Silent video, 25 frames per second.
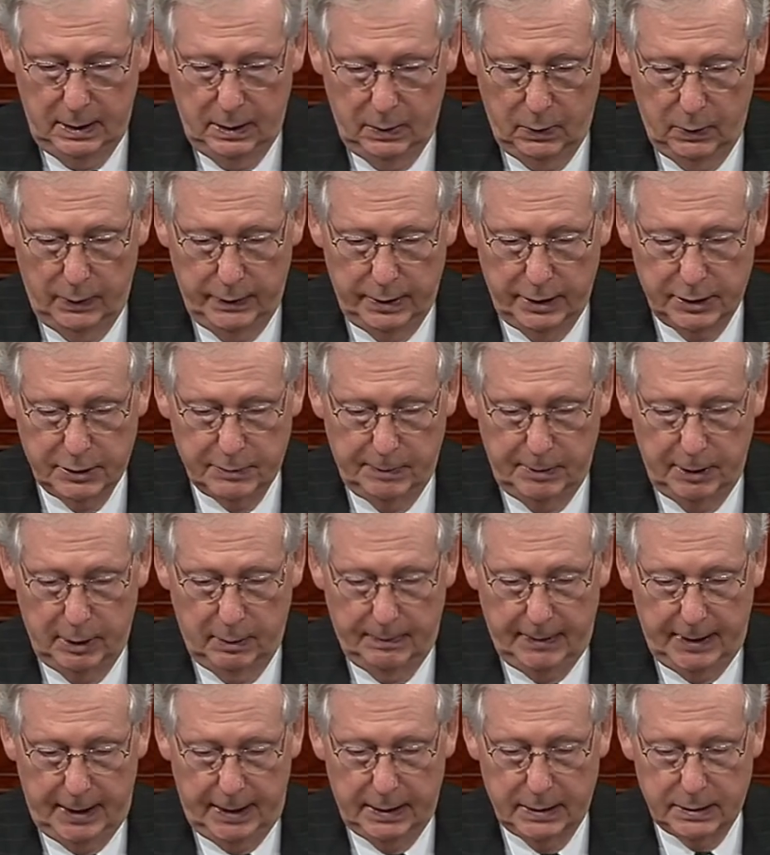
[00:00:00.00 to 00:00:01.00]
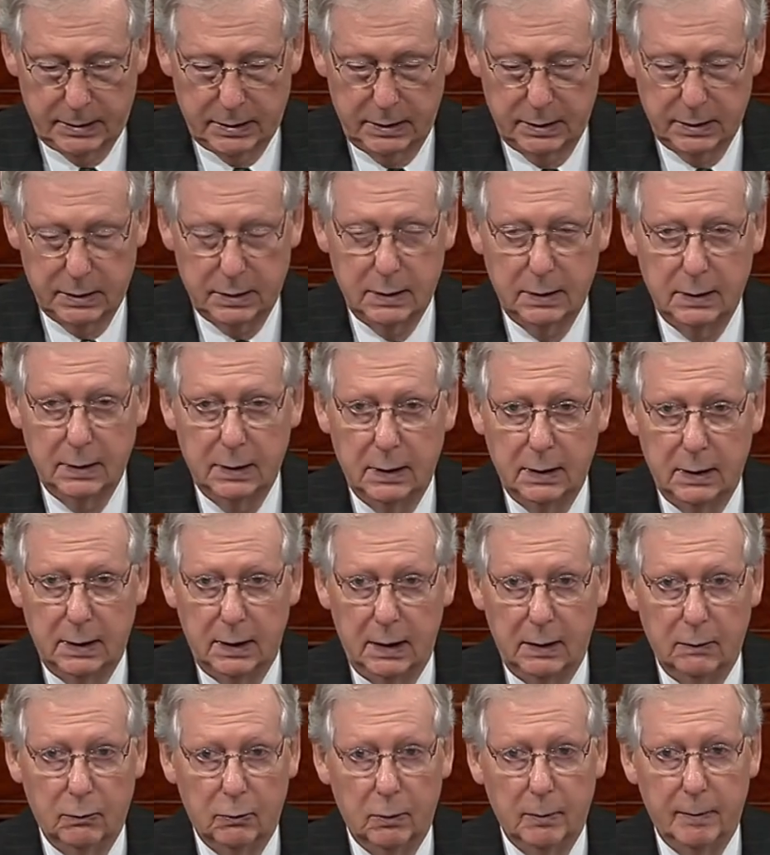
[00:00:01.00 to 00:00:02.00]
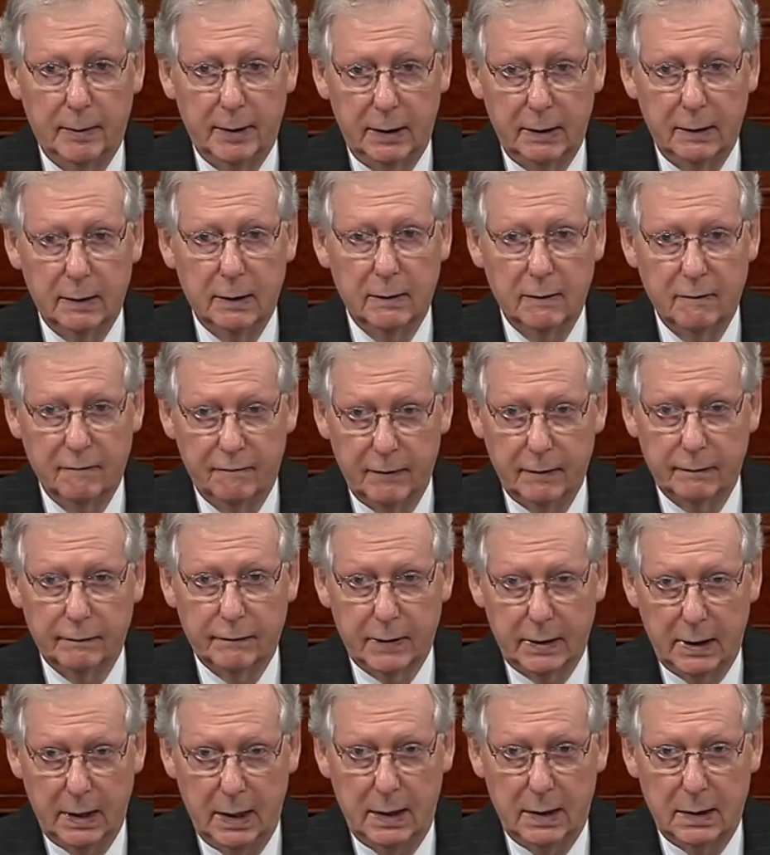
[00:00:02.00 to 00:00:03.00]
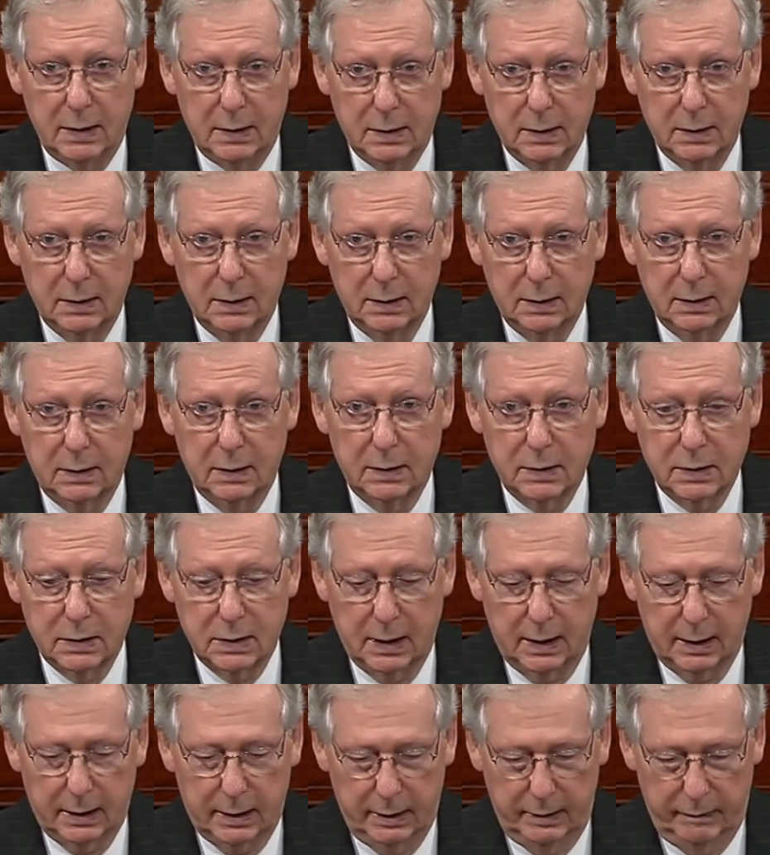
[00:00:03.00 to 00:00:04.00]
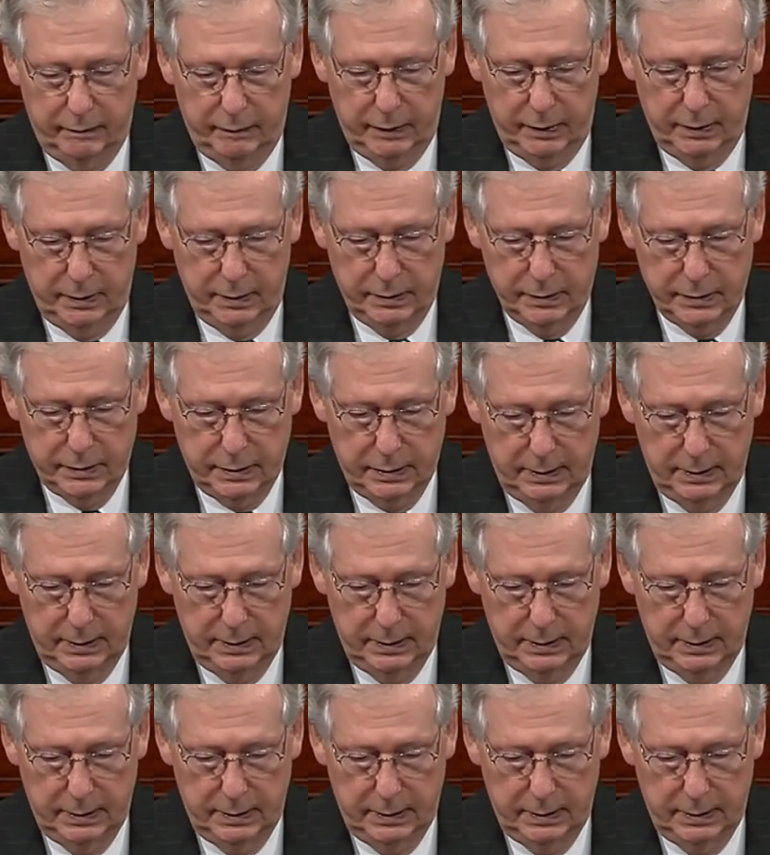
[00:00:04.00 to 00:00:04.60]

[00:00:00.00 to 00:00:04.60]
When this bill passes, it will be 58 consecutive years.